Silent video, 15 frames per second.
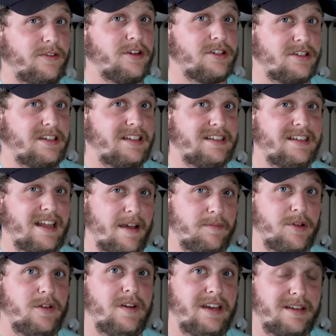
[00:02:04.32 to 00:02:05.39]
first step
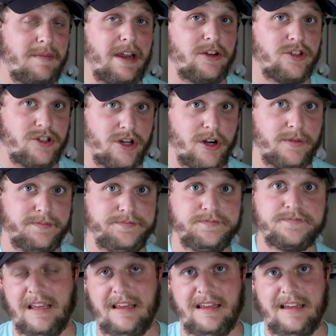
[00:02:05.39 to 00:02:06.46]
you need to make sure.
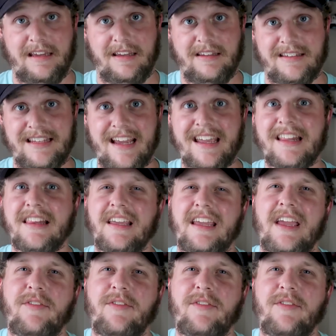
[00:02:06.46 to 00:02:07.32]
Secondly,